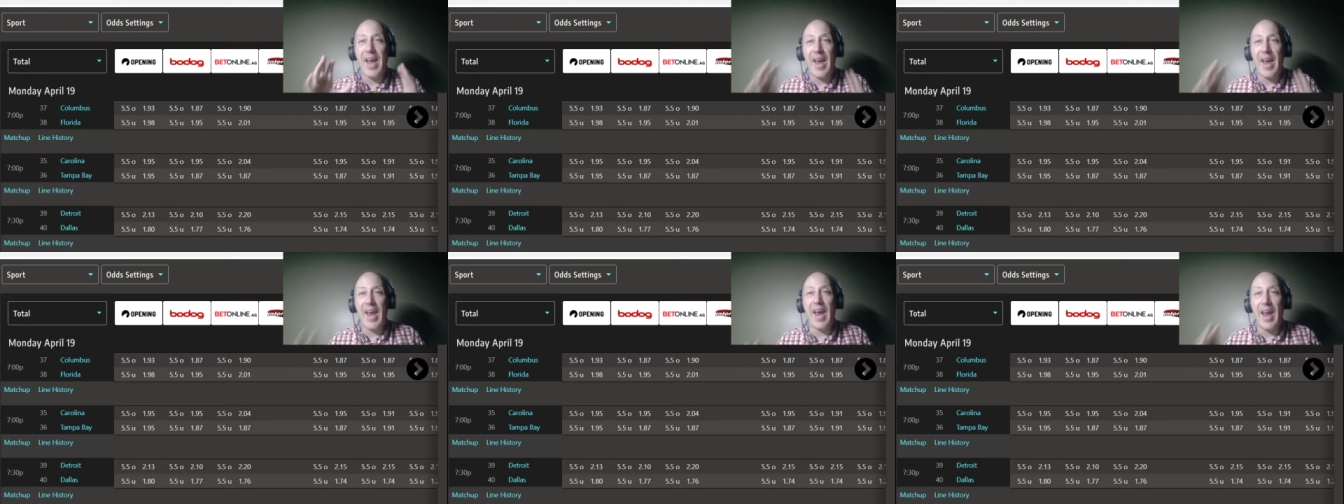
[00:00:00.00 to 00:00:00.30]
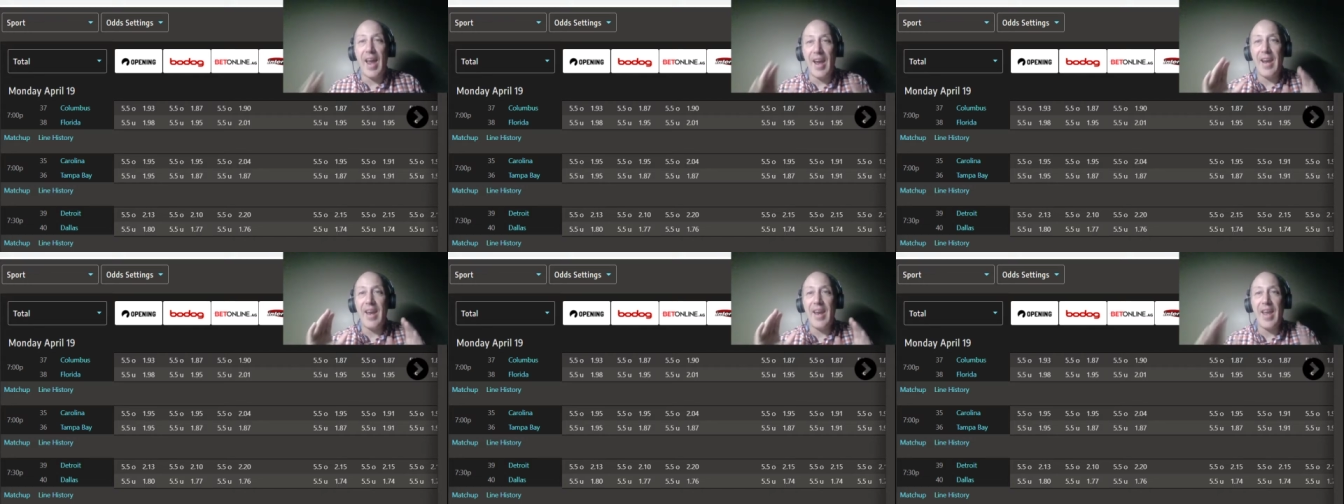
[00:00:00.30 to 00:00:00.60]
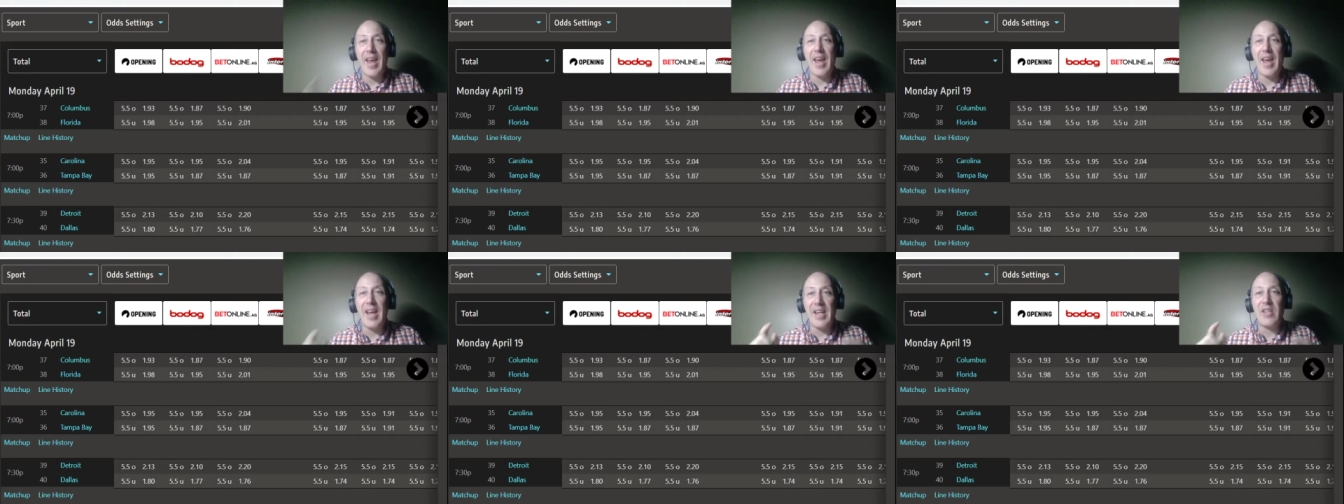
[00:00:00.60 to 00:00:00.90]

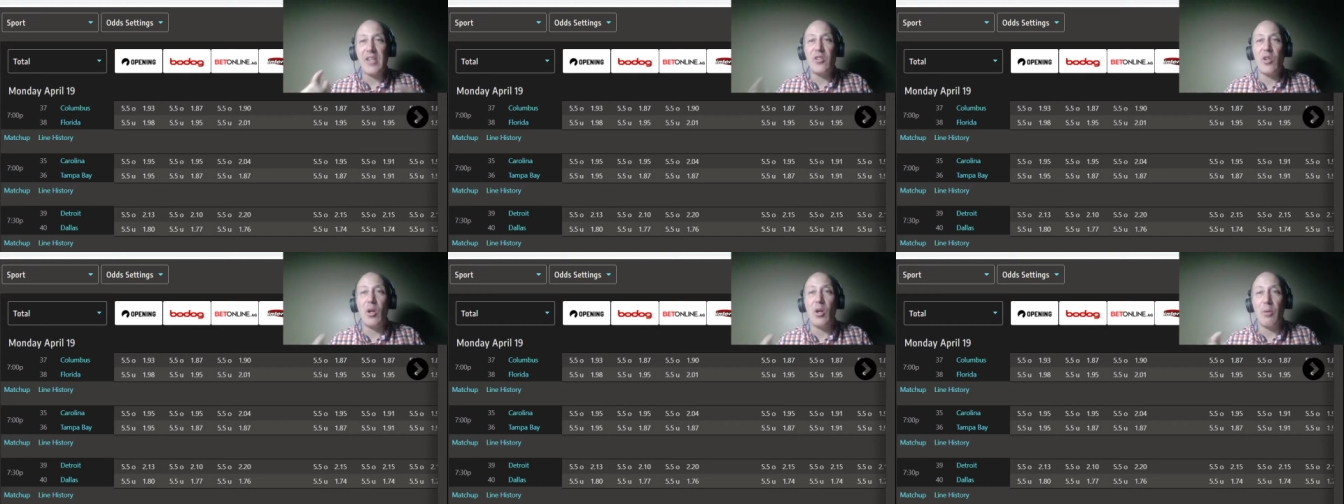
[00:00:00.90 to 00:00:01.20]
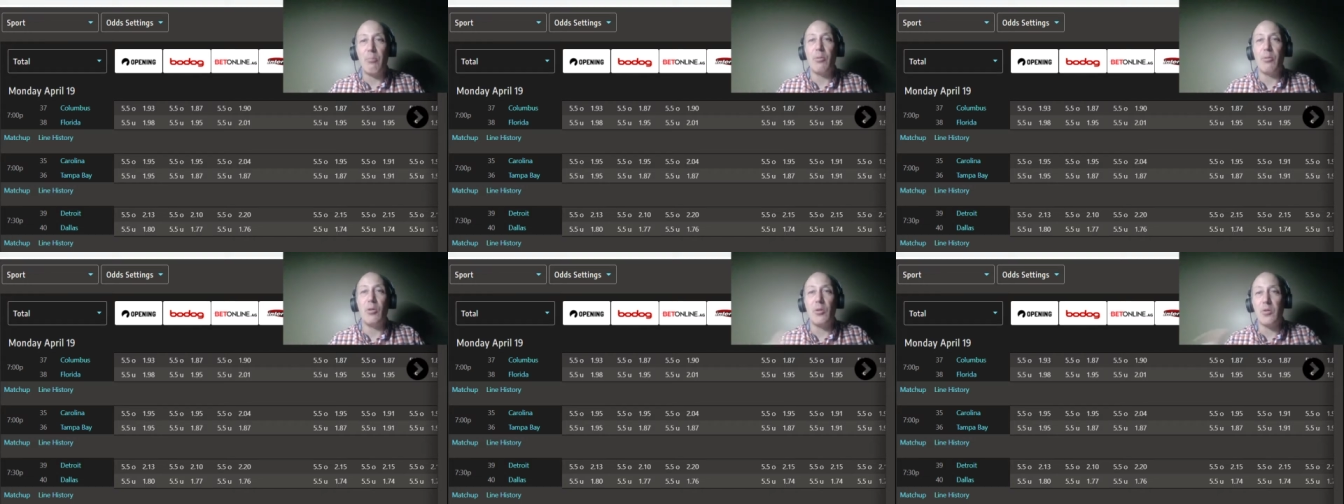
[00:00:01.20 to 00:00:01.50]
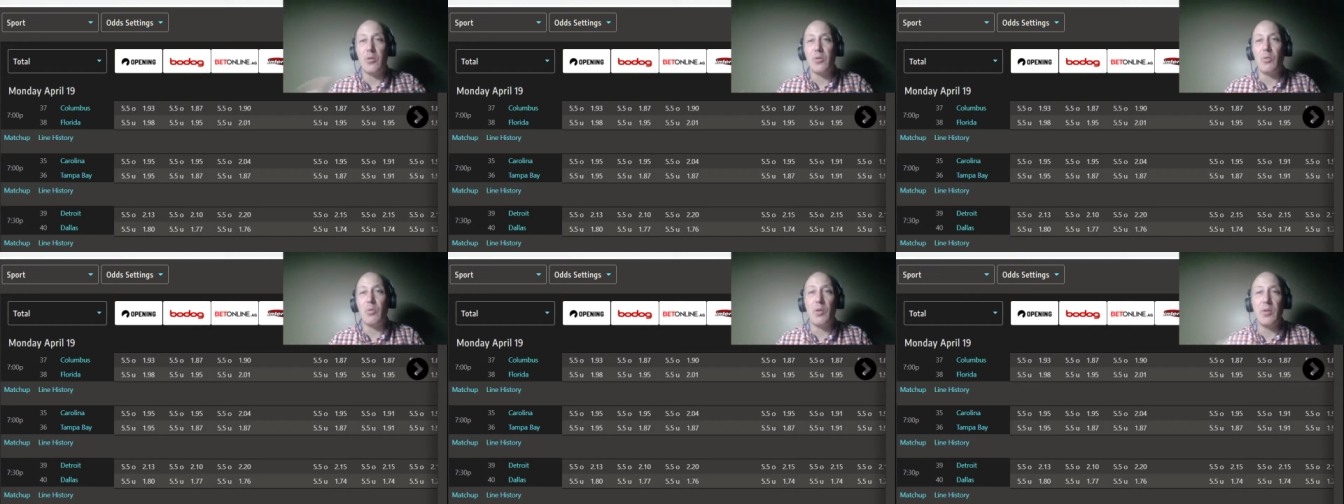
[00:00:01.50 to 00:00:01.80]
NHL
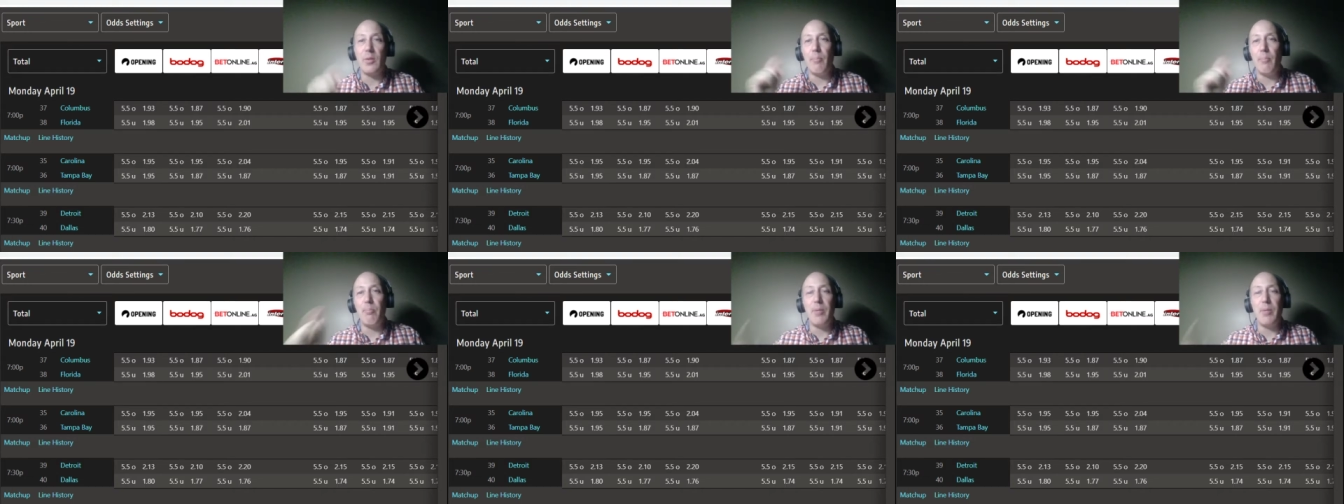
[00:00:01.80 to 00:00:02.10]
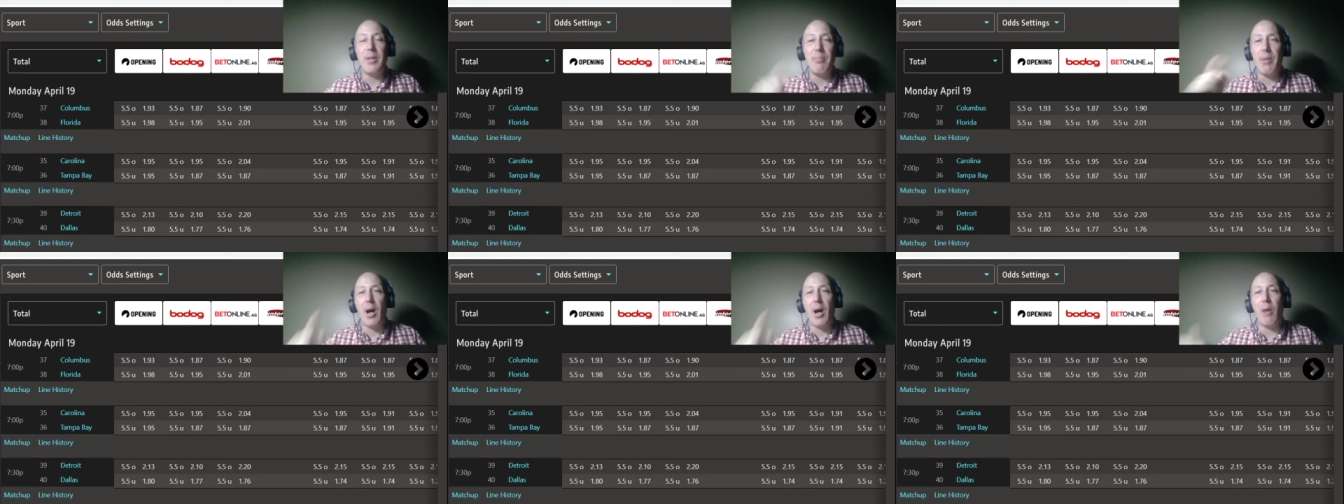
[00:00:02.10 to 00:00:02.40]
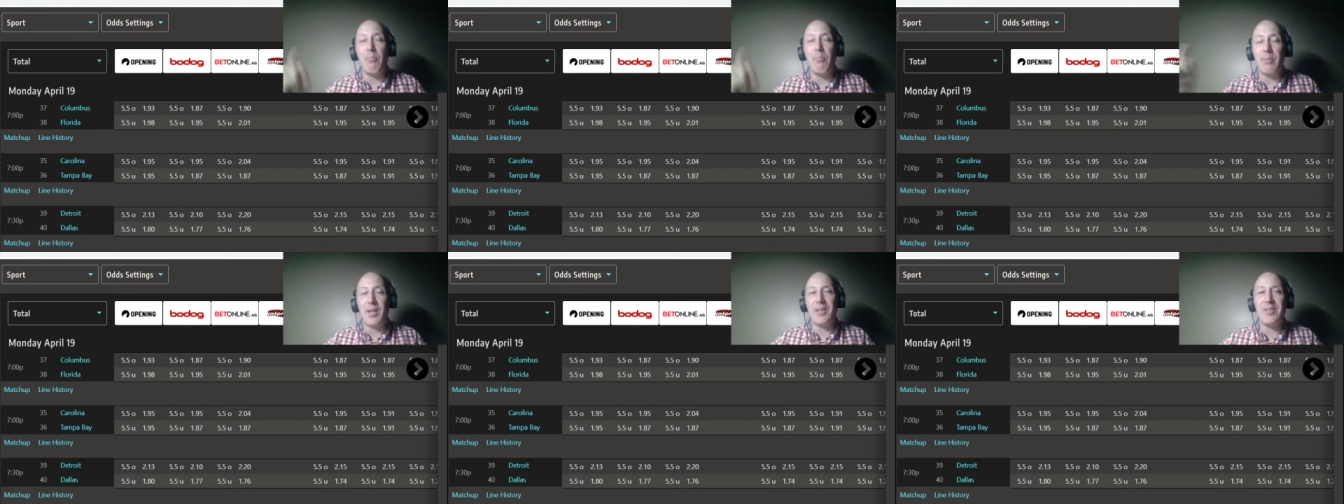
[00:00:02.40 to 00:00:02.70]
Pearls of Wisdom B-Pal
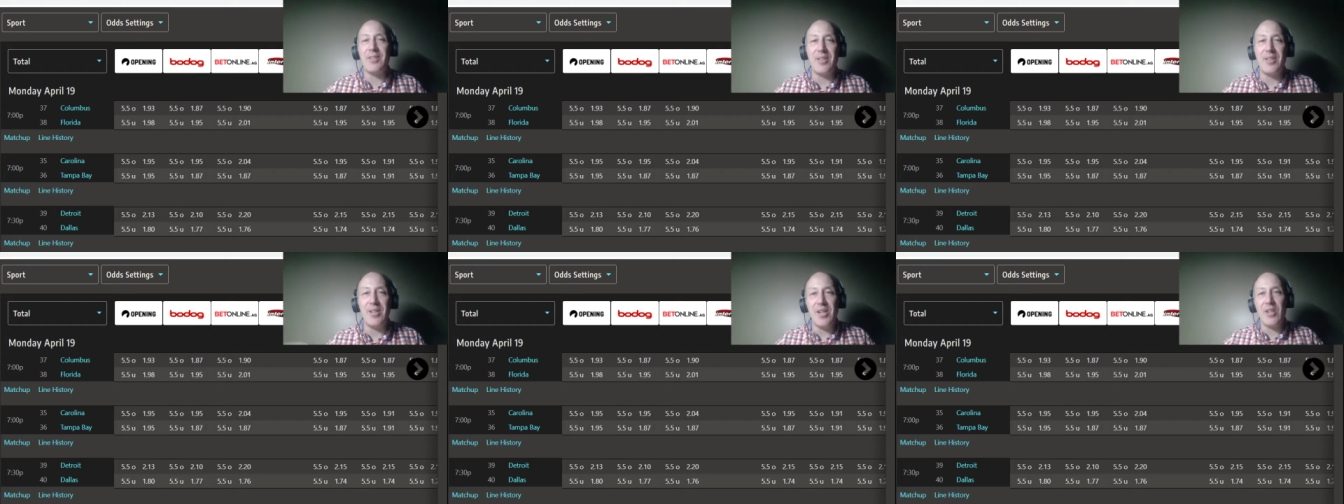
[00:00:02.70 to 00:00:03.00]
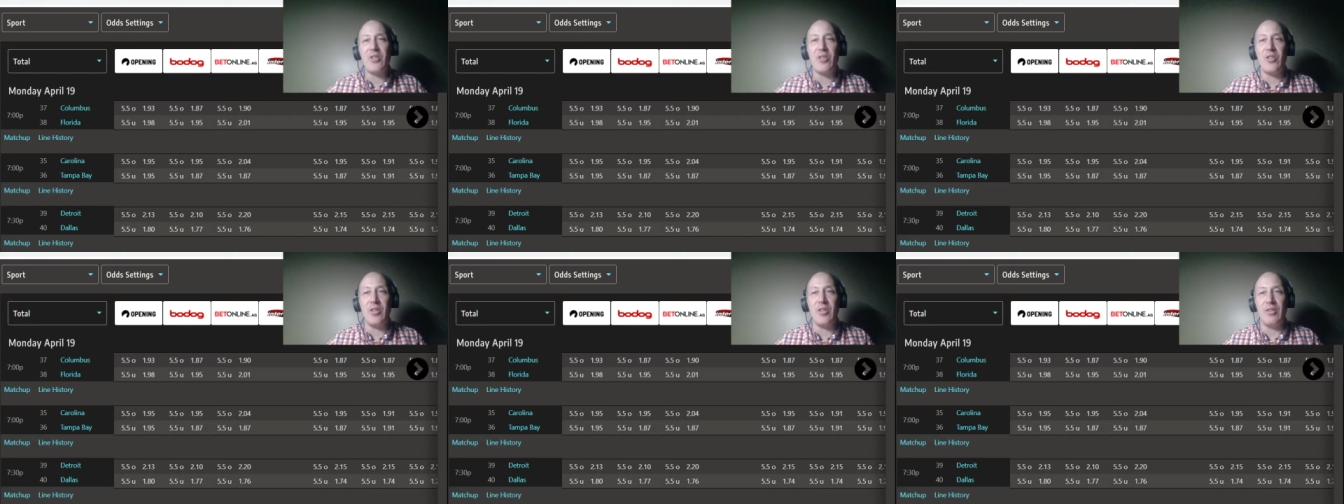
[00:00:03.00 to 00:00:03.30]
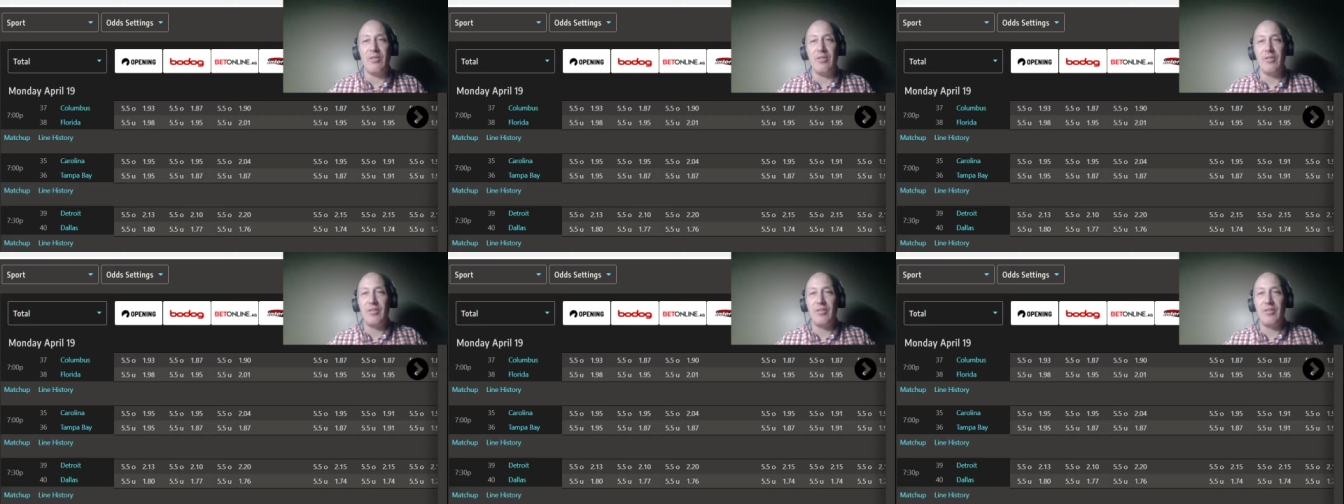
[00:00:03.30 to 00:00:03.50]
Picks Edition.